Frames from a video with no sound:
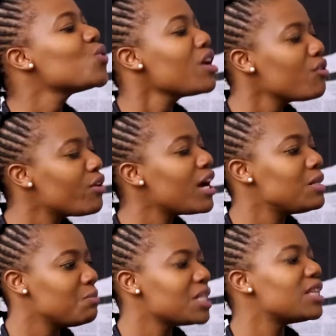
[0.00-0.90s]
to ever
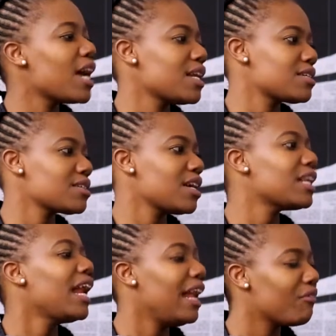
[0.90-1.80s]
admit that.
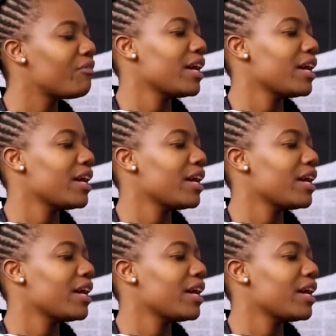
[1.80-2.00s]
And I love